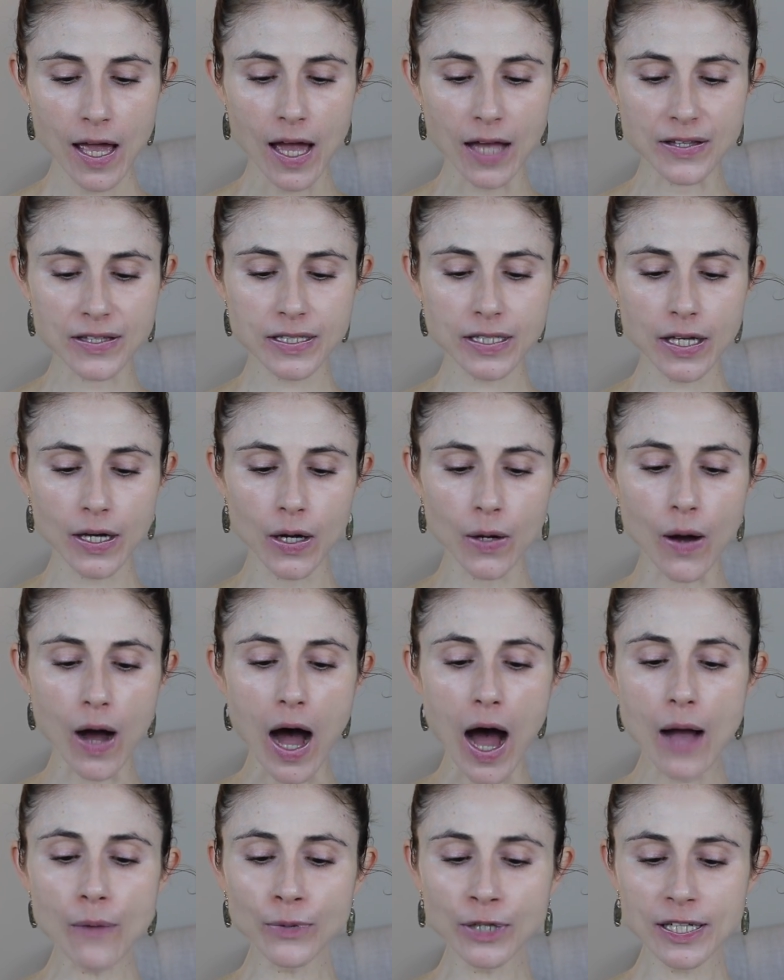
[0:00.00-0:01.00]
And so
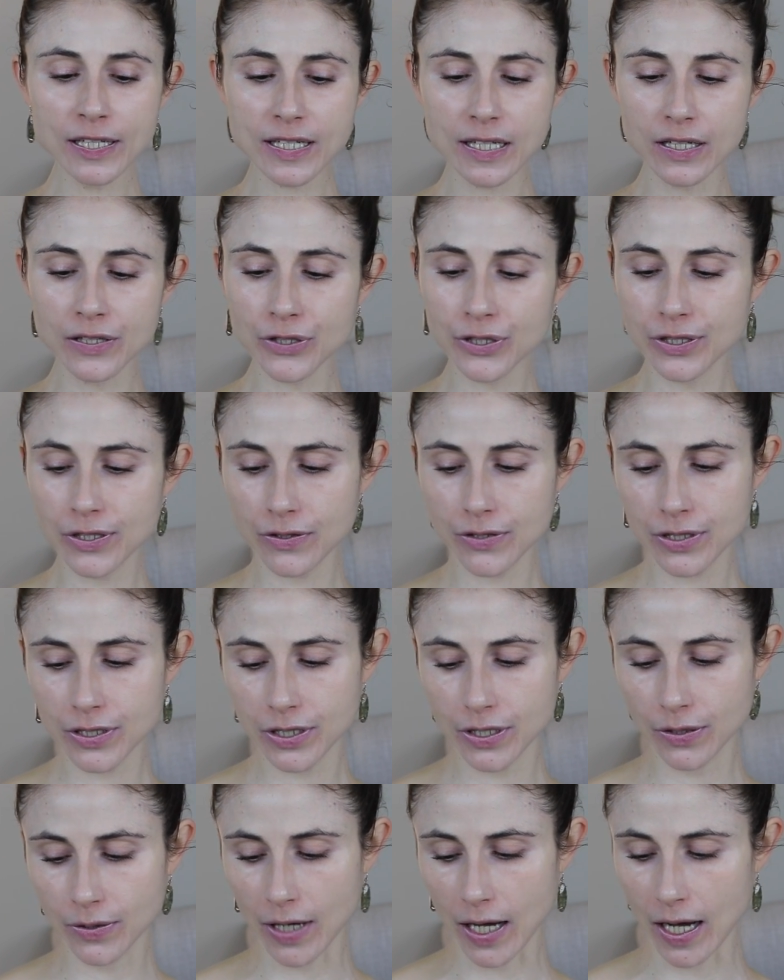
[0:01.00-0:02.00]
I wanted to introduce
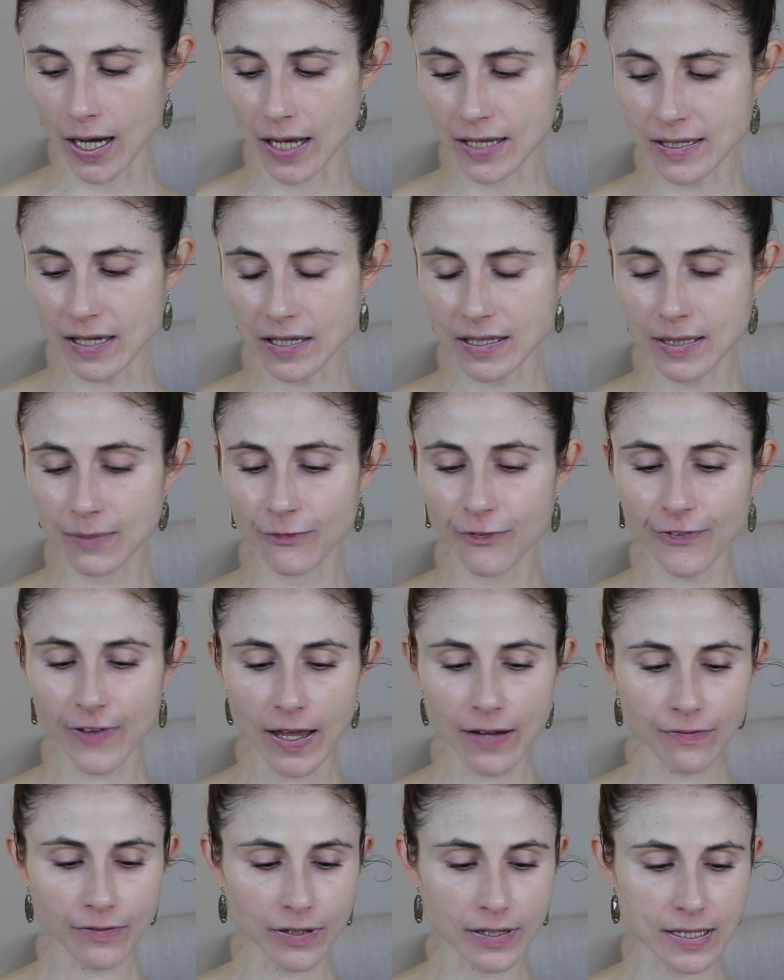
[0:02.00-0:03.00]
to you guys some
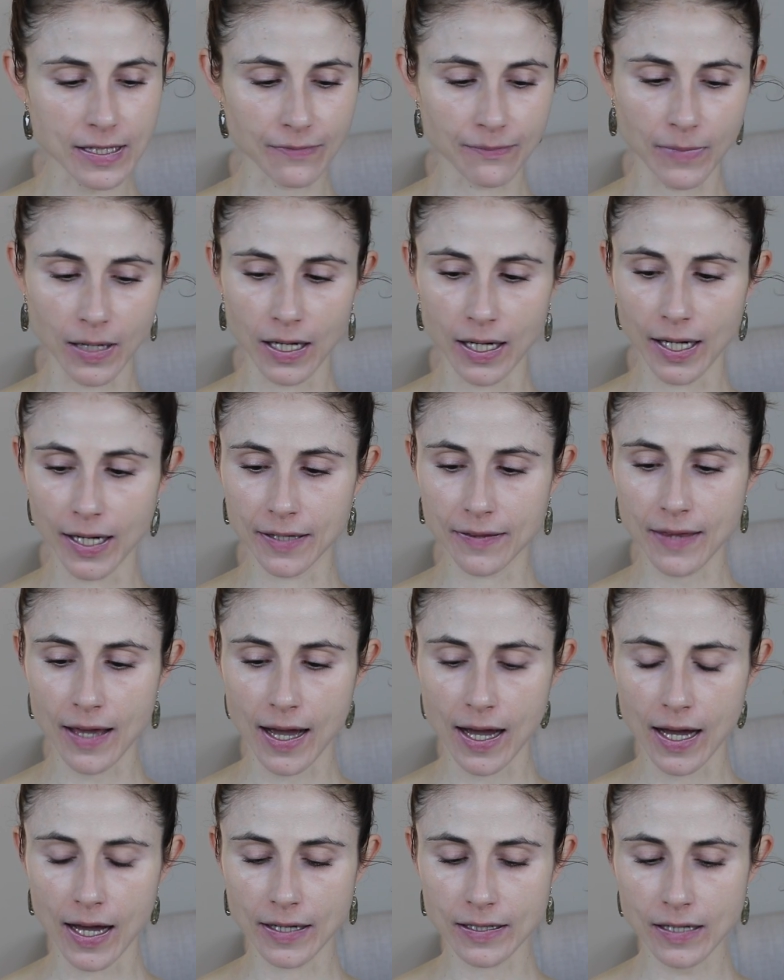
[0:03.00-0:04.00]
favorites of mine
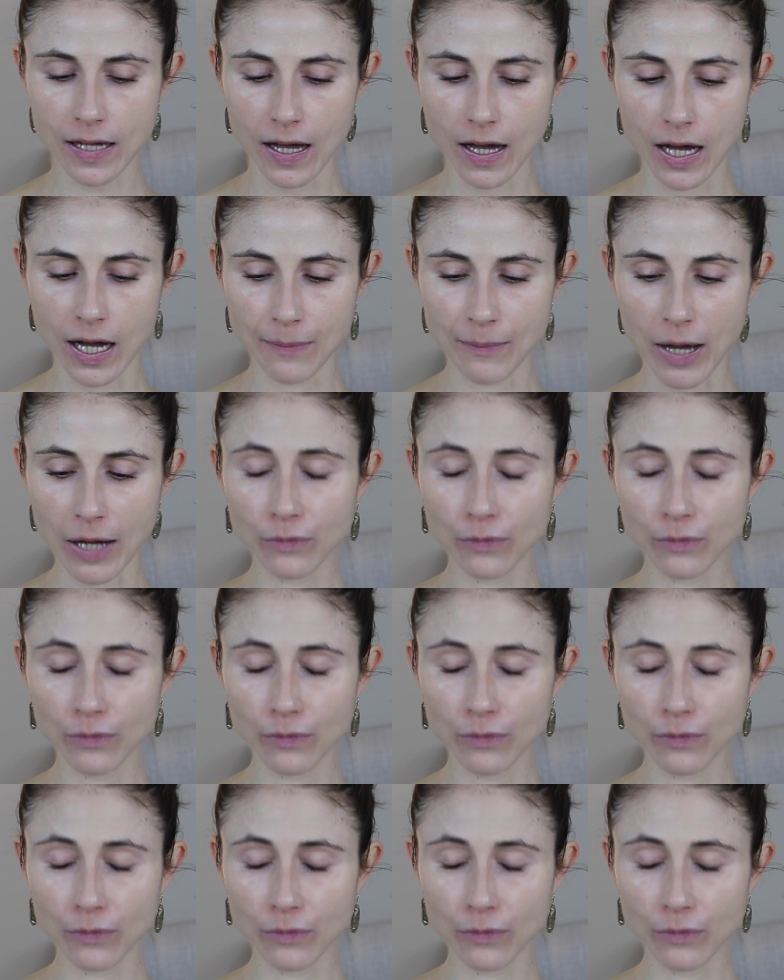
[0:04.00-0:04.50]
that um,